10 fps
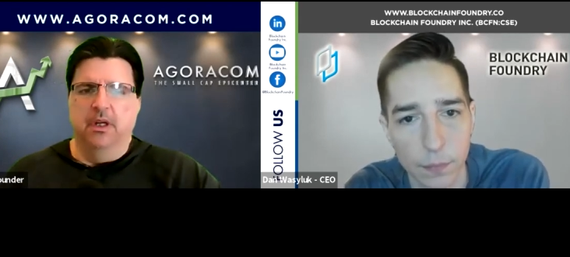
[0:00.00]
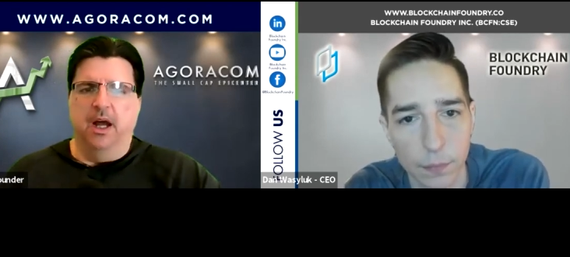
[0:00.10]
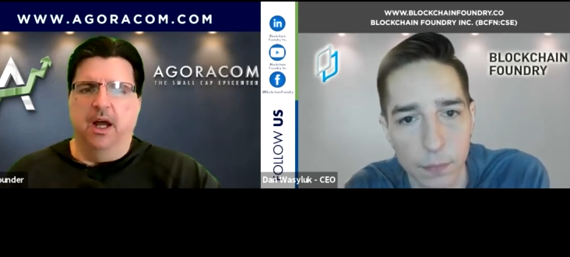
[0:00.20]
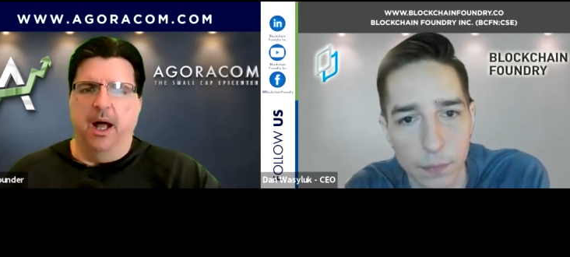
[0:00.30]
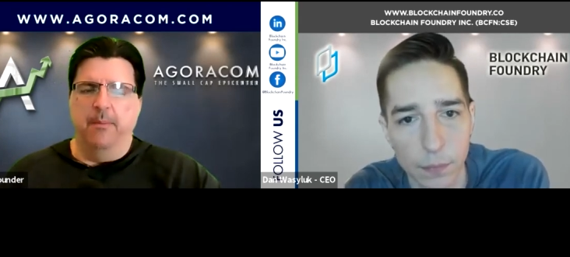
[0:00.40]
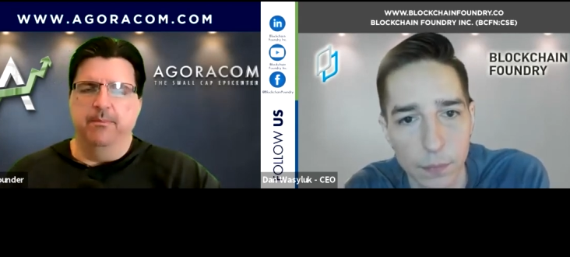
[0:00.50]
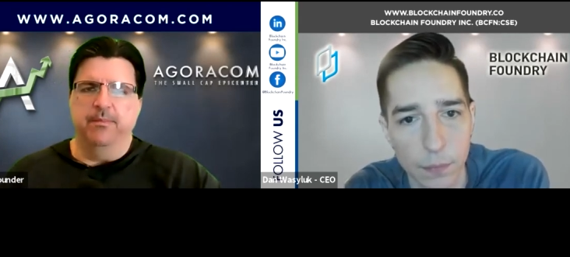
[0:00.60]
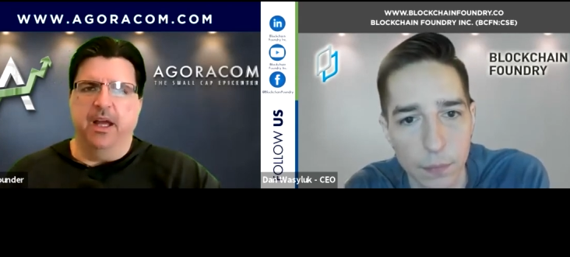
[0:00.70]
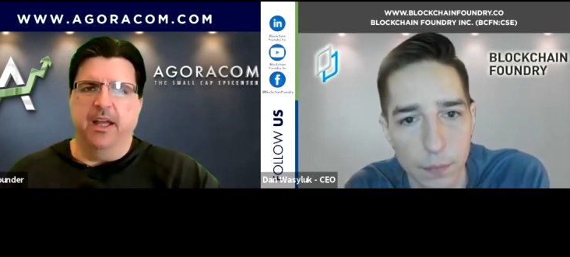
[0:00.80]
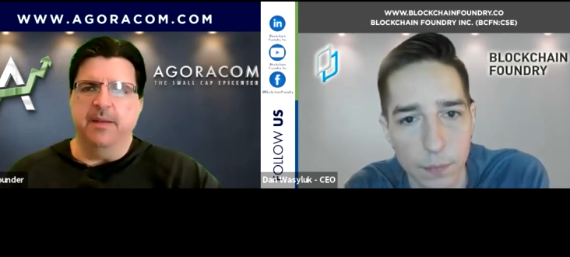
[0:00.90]
Speaker 1: um,
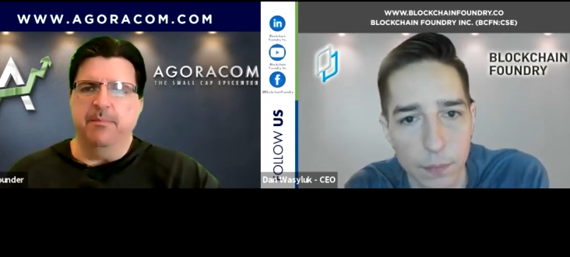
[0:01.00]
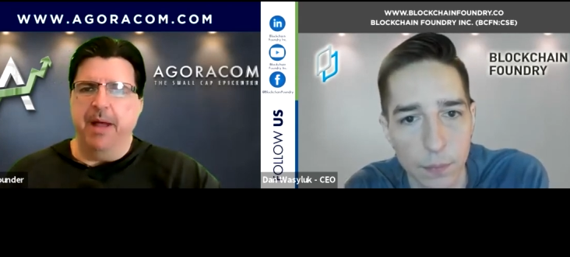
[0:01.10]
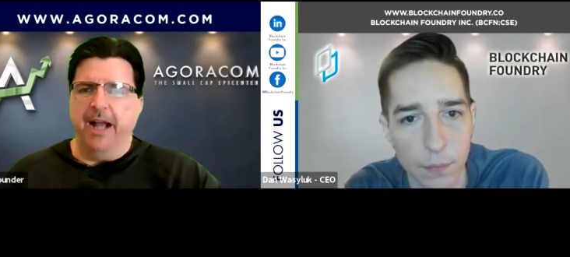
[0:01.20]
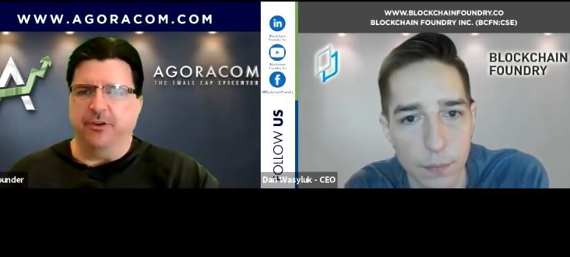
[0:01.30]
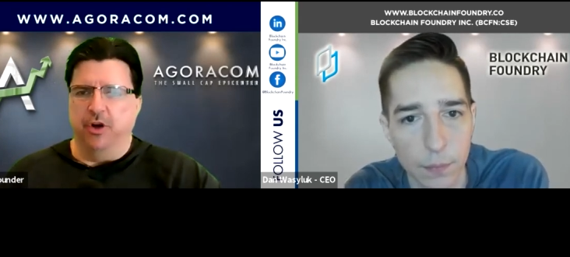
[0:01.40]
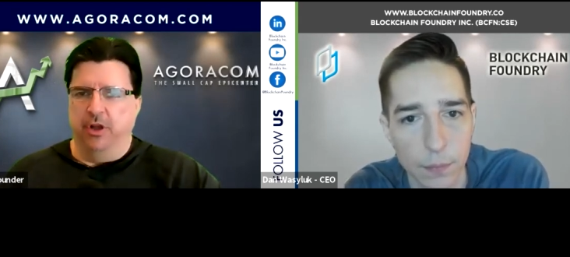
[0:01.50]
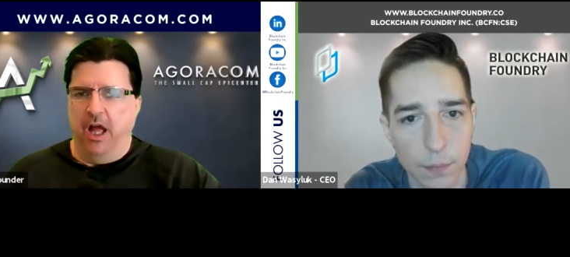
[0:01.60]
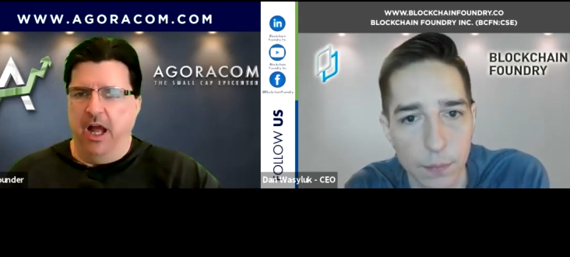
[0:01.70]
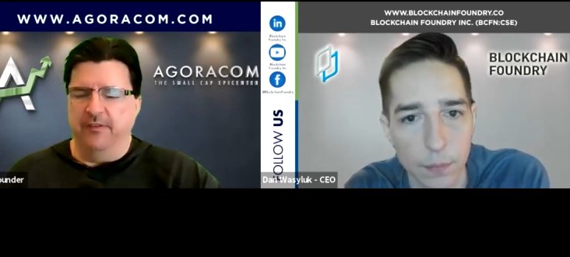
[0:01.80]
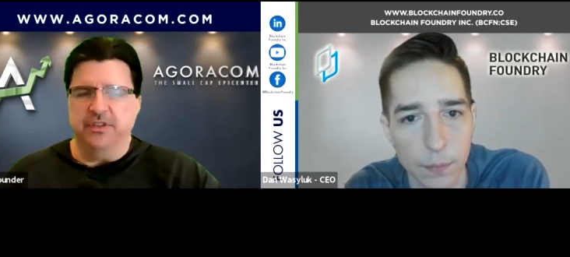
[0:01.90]
uh, impact our
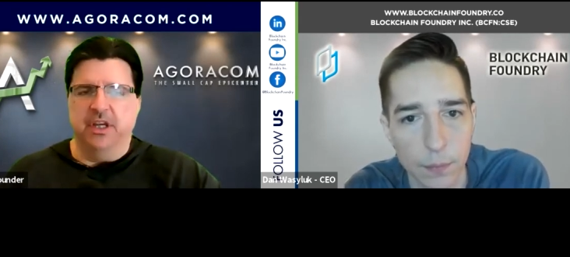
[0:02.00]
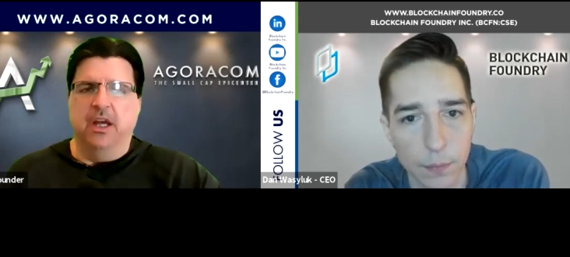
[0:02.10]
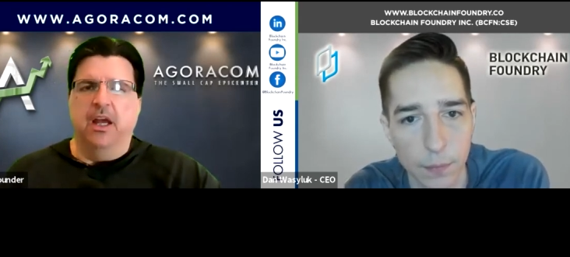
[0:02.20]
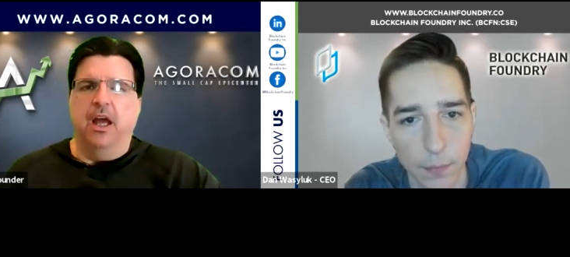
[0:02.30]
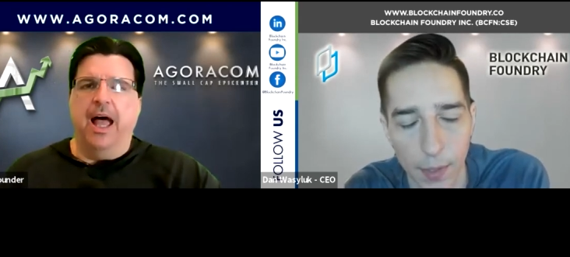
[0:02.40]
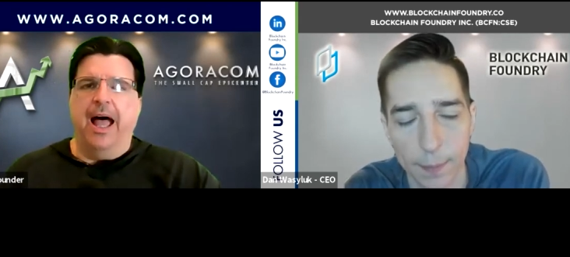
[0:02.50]
lives yeah.